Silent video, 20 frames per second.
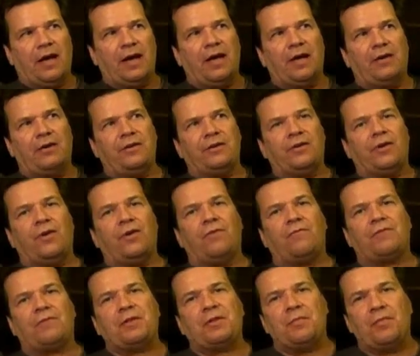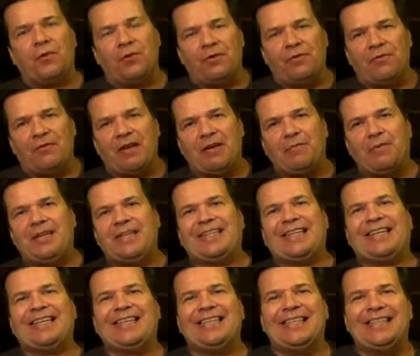and to hopefully motivate
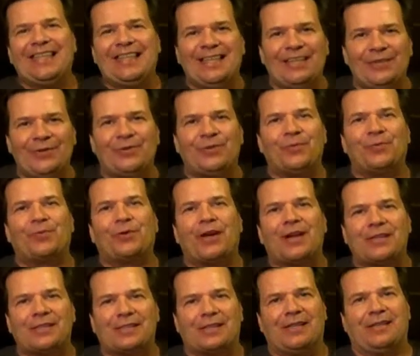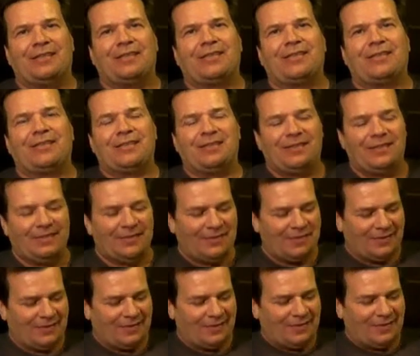me to continue the process.
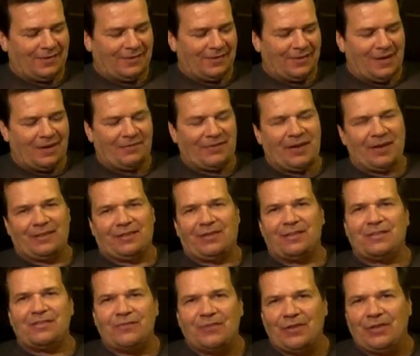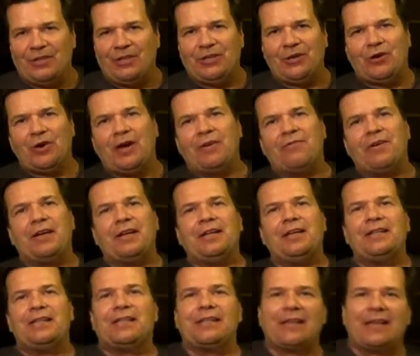I've got this video I've
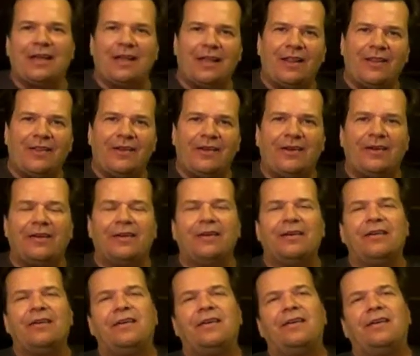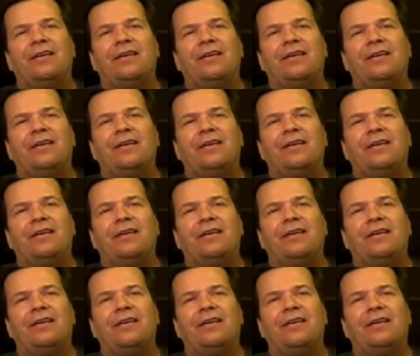edited together,